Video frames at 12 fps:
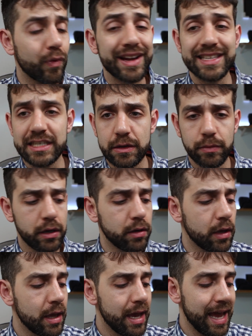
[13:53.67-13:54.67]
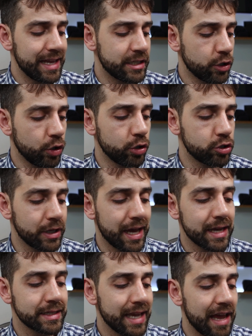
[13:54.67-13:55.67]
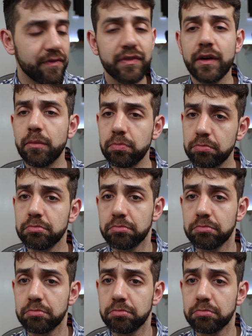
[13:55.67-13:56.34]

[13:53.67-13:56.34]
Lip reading: quite similar, and Synology NAS have a